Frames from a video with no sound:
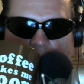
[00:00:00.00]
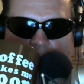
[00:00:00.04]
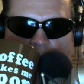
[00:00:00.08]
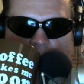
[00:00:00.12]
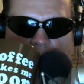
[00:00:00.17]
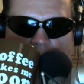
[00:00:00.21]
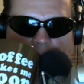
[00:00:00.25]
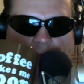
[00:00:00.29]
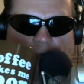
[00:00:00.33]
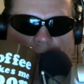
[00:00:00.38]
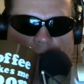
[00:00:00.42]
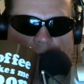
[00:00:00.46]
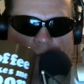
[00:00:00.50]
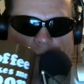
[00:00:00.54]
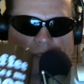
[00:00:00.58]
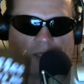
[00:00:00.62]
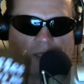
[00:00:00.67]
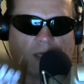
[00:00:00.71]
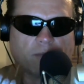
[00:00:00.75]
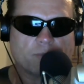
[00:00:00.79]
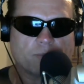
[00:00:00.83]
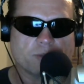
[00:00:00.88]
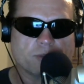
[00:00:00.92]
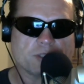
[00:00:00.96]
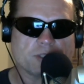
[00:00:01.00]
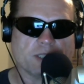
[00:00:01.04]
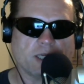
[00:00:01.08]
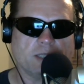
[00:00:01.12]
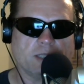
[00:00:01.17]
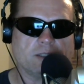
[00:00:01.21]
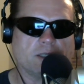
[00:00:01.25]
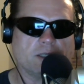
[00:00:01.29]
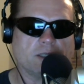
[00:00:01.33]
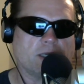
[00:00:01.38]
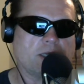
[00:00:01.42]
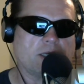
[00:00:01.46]
I think it was
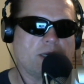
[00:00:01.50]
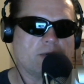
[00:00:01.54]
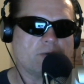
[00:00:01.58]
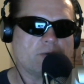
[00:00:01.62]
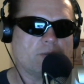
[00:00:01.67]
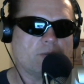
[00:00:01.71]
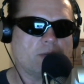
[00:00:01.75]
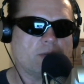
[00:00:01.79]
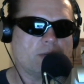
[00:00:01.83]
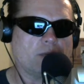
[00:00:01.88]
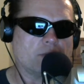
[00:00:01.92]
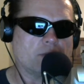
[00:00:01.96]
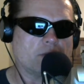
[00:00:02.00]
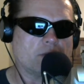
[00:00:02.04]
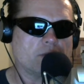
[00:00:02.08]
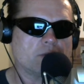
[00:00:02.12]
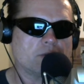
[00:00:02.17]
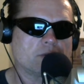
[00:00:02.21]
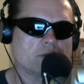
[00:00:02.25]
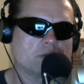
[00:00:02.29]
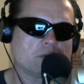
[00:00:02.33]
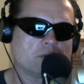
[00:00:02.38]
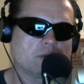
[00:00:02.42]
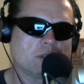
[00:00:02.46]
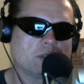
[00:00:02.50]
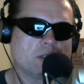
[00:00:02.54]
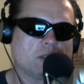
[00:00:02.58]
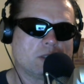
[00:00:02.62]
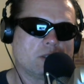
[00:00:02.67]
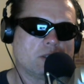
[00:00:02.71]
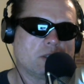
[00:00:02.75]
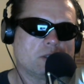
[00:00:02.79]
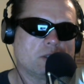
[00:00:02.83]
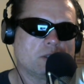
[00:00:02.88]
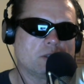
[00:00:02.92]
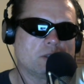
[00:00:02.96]
10%. I can't remember.
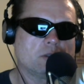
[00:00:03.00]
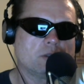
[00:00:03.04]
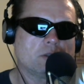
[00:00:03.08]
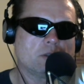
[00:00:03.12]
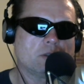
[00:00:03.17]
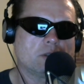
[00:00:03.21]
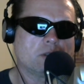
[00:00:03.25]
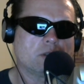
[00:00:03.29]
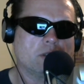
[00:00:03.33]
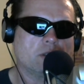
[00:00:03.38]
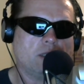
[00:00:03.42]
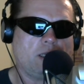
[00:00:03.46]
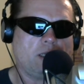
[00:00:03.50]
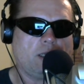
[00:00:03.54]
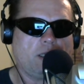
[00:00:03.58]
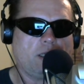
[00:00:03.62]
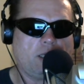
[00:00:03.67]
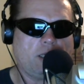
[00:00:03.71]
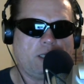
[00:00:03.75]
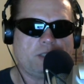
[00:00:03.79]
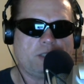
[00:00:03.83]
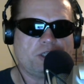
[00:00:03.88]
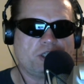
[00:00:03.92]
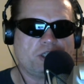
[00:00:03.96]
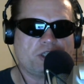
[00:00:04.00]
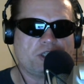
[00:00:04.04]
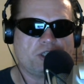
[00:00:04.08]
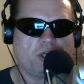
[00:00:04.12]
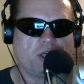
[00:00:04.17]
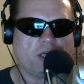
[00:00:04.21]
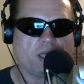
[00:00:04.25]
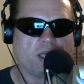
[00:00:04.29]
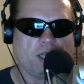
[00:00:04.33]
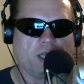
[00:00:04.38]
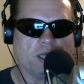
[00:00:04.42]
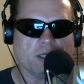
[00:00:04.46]
And they just
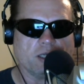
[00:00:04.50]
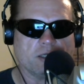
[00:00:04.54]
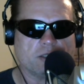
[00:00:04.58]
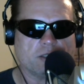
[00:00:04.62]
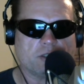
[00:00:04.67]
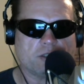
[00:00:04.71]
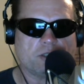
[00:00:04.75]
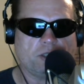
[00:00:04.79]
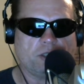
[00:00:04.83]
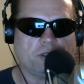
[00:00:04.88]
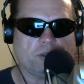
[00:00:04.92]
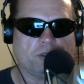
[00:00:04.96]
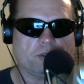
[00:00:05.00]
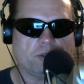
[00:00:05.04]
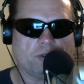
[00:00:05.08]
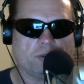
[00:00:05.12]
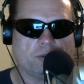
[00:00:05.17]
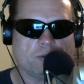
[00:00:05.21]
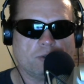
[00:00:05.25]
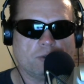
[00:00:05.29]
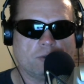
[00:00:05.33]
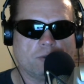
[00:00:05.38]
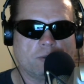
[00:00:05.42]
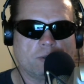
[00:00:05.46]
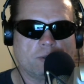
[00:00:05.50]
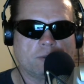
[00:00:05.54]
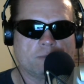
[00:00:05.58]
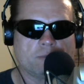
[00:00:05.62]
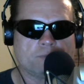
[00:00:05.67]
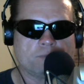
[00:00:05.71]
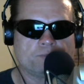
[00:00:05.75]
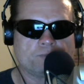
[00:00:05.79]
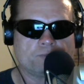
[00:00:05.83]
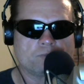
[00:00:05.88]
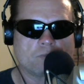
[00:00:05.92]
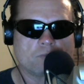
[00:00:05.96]
took it to
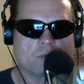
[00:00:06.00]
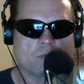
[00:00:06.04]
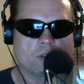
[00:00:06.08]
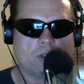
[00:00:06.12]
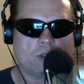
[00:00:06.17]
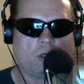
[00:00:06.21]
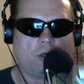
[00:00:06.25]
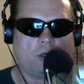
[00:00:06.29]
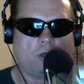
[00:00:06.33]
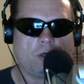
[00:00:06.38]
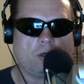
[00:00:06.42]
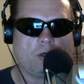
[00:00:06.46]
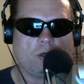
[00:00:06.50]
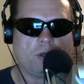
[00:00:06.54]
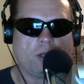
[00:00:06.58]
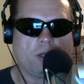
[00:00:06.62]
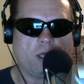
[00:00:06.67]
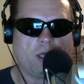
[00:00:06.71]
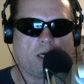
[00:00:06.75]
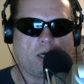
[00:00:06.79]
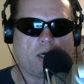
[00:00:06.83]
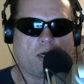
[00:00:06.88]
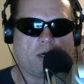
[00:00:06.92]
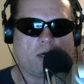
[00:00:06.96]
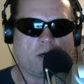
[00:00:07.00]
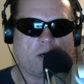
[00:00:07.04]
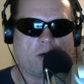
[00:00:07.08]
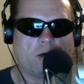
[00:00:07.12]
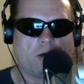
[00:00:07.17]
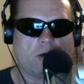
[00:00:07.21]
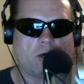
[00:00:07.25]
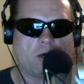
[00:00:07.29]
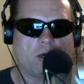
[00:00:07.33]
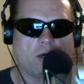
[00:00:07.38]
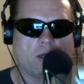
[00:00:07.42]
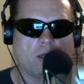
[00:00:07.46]
turn
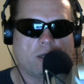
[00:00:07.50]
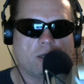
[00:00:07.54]
their